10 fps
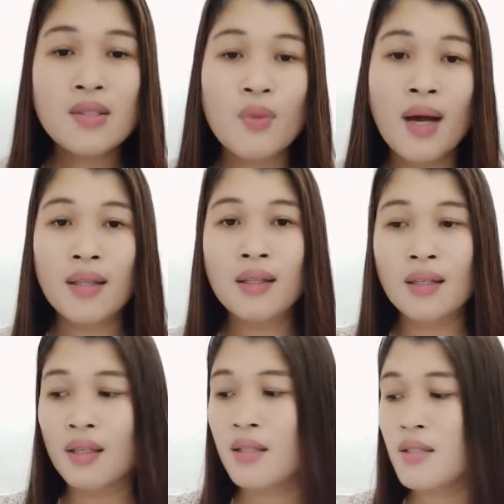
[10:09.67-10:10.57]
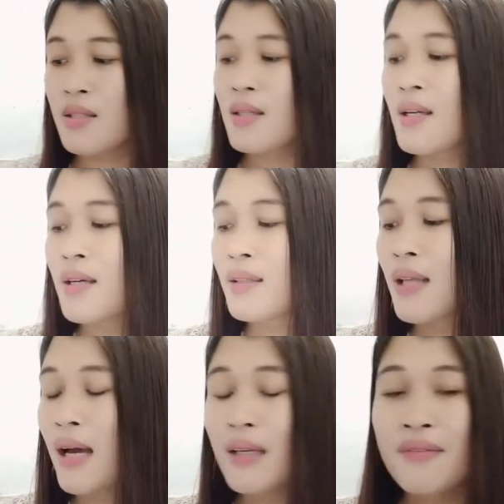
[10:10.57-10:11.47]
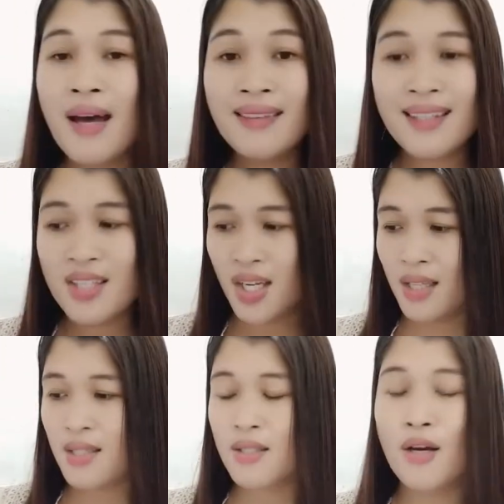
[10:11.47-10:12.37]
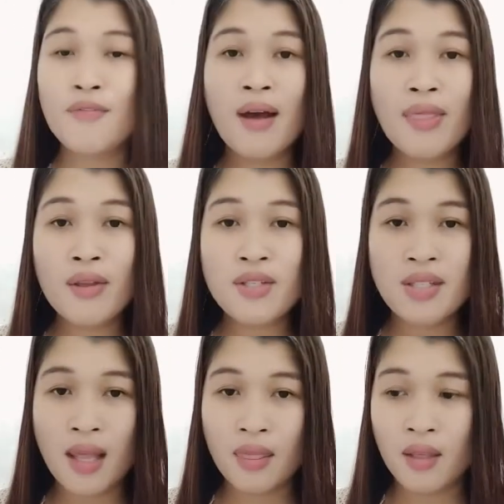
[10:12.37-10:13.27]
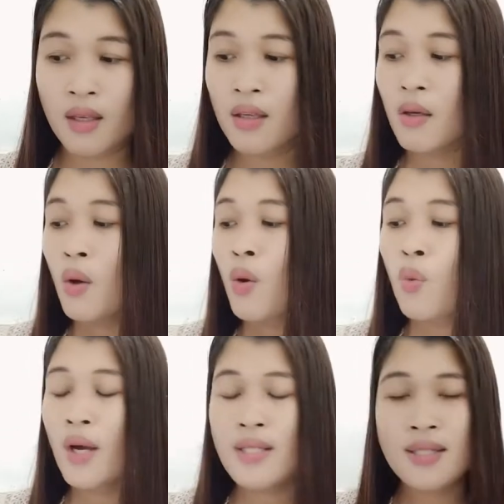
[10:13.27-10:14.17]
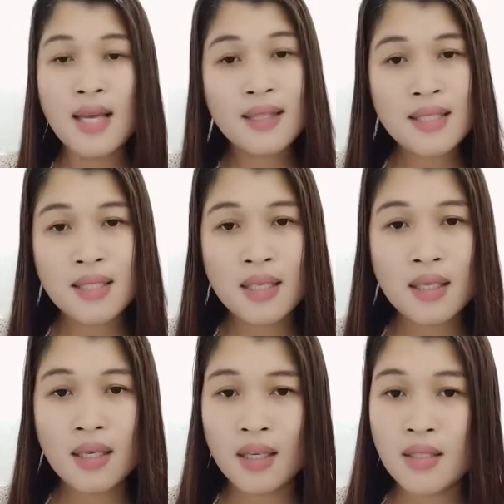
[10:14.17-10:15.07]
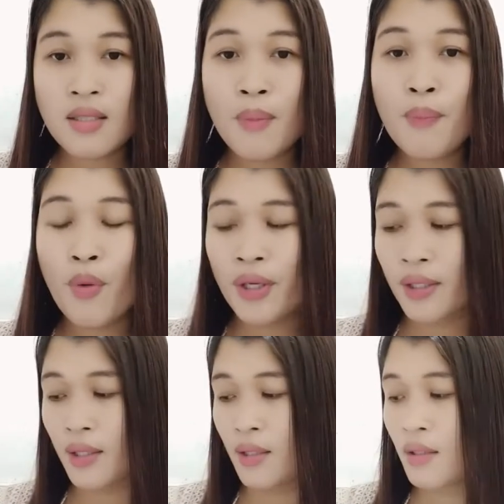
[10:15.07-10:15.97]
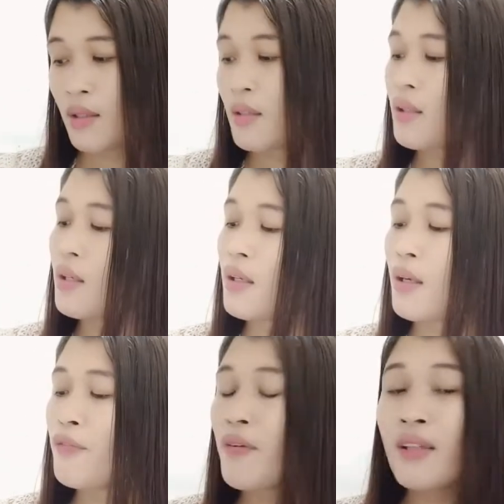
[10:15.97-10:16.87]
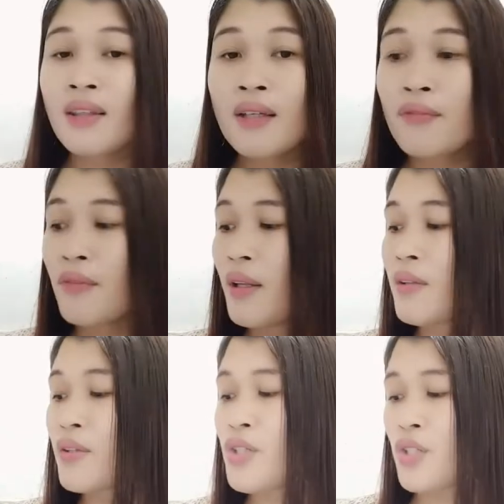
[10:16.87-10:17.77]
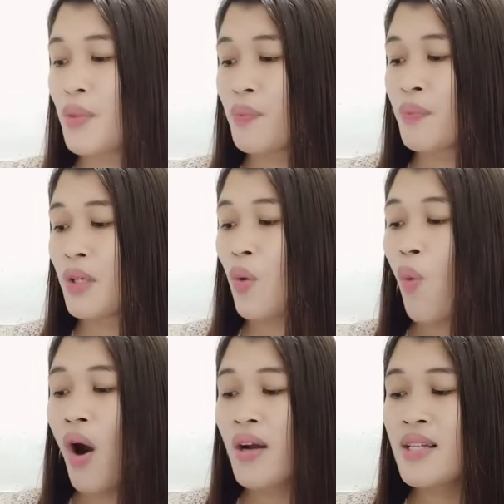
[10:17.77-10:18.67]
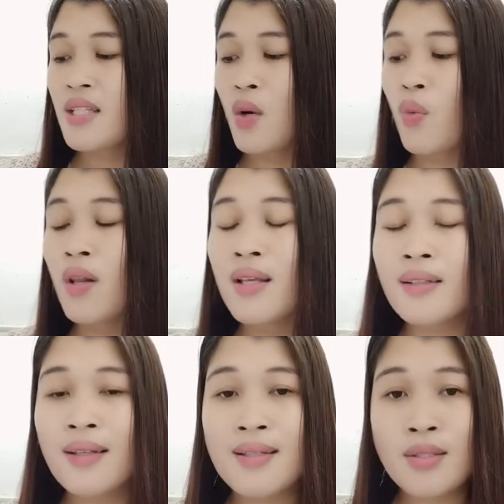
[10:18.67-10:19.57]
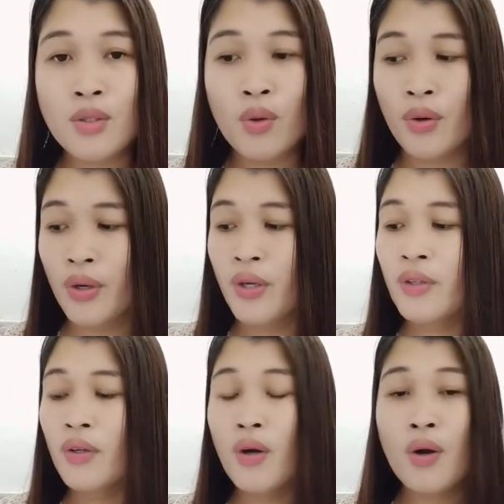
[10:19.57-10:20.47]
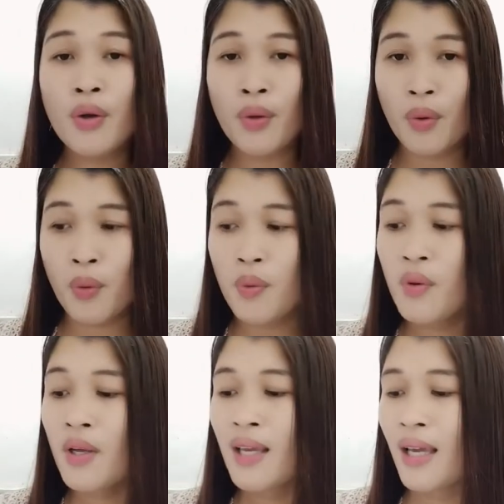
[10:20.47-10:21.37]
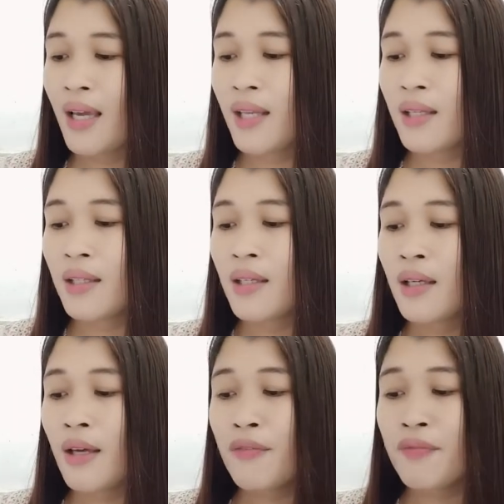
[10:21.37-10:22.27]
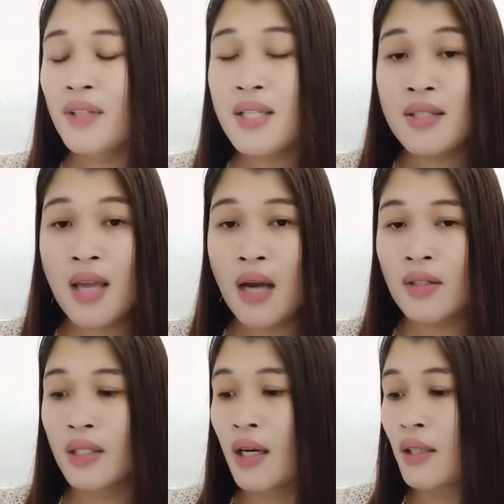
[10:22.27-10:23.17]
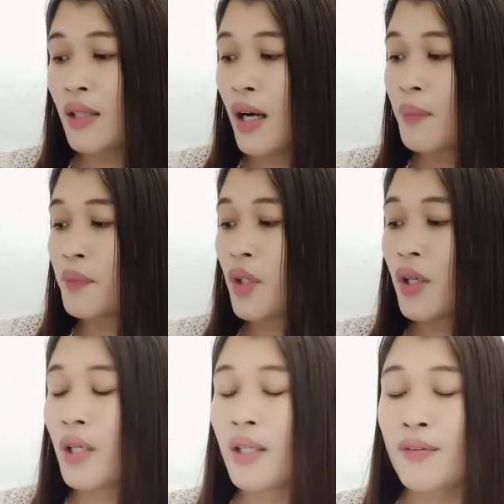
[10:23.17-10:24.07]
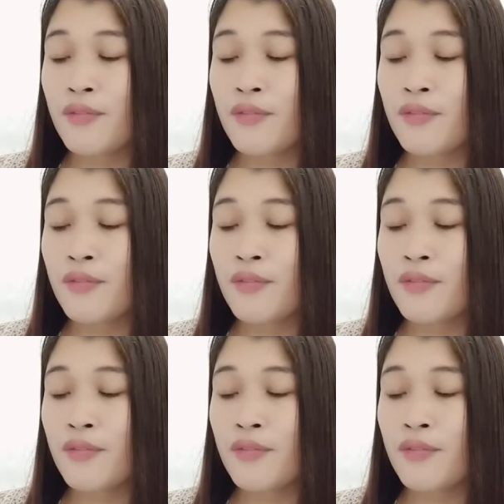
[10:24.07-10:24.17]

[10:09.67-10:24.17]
one is the advantages of understanding why statistics is important. Effective leadership requires a willingness to learn, grow, and if necessary, adapt for the